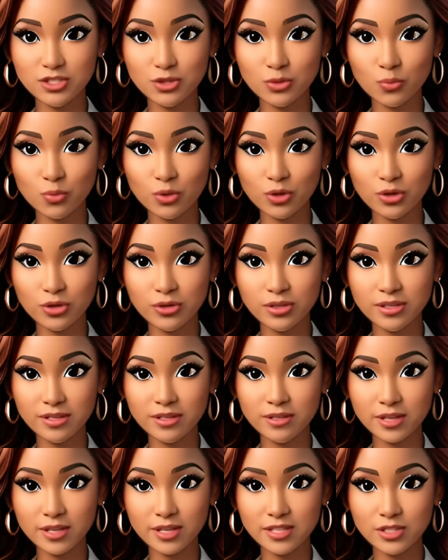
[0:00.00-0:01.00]
In today's
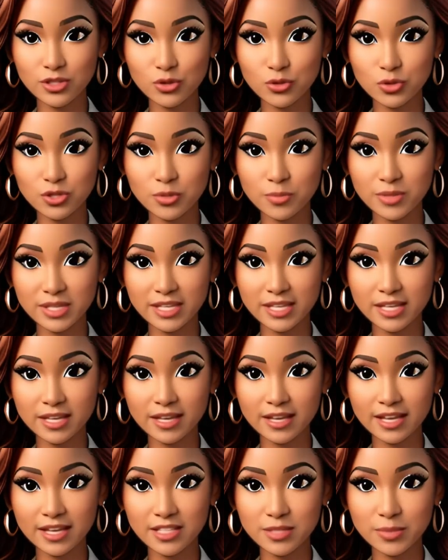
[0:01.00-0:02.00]
digital world,
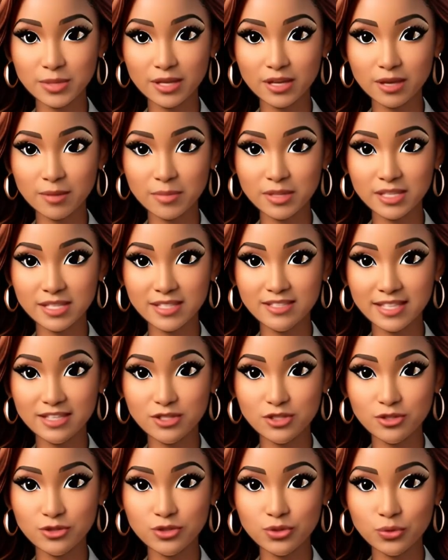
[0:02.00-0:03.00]
social media
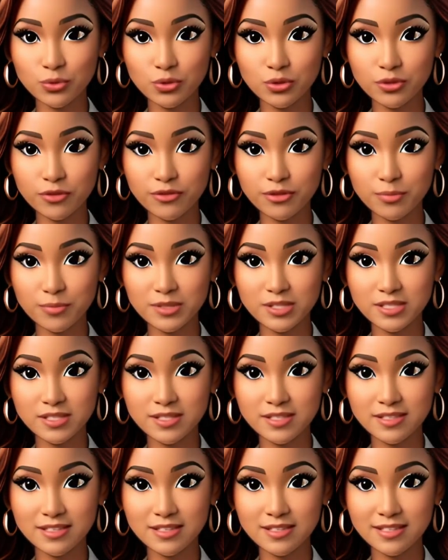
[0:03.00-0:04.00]
has become an
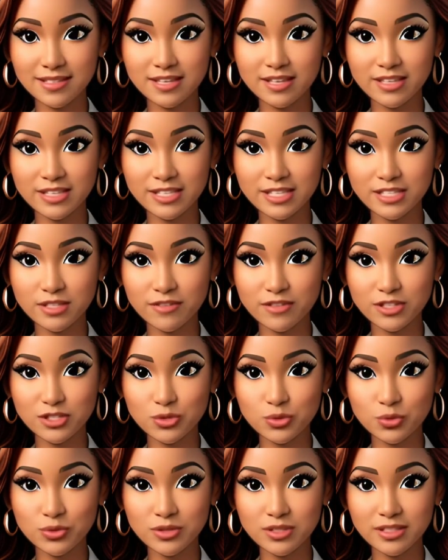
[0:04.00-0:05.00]
essential tool for
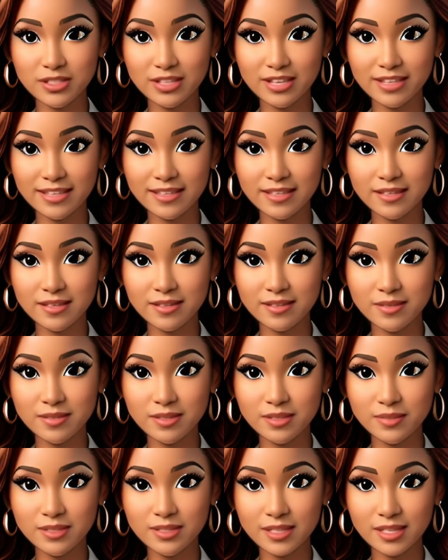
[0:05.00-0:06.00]
businesses and
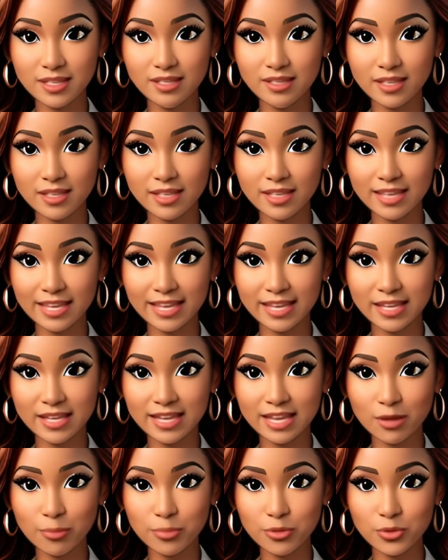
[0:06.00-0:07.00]
individuals alike.
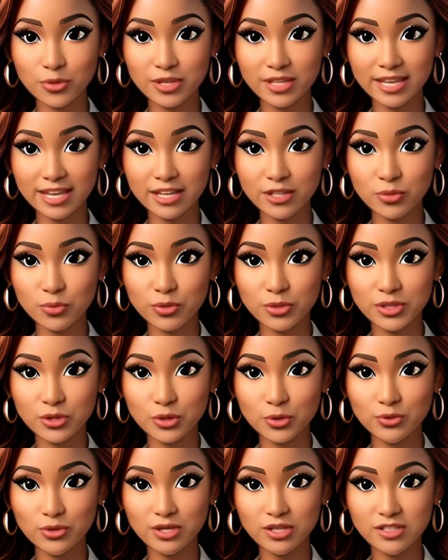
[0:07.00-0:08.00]
It can help you
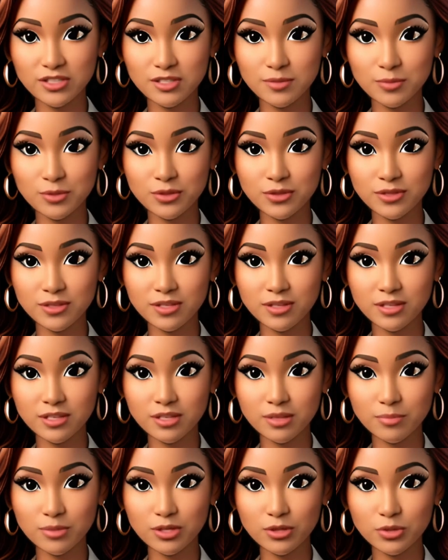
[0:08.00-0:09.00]
connect with new
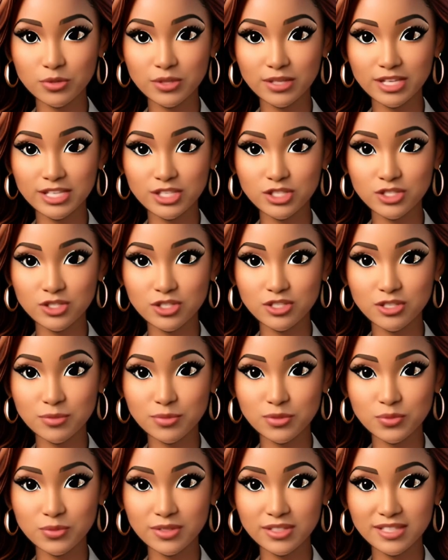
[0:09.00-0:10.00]
customers,
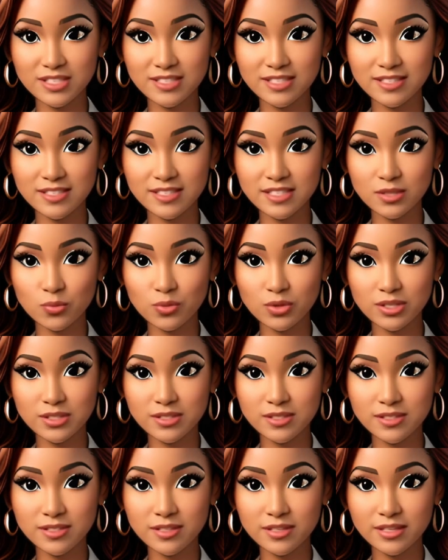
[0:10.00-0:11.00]
build relationships
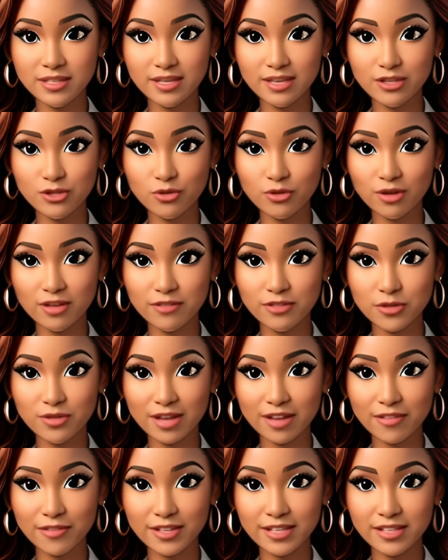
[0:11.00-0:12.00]
with existing ones,
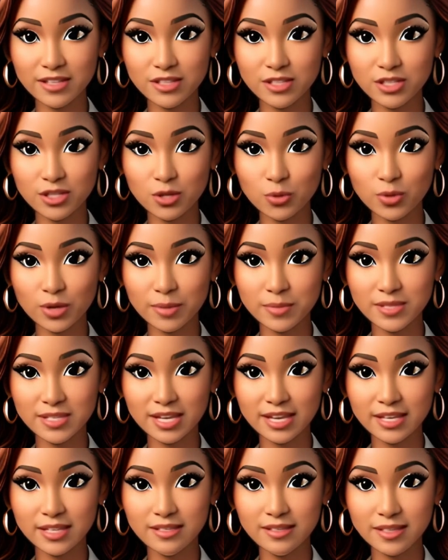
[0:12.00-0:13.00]
and drive
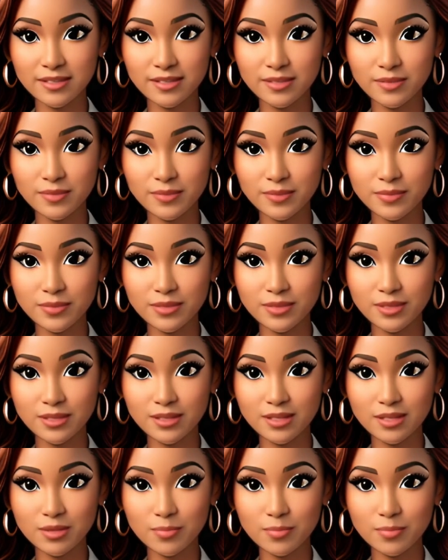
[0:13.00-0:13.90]
traffic to your website.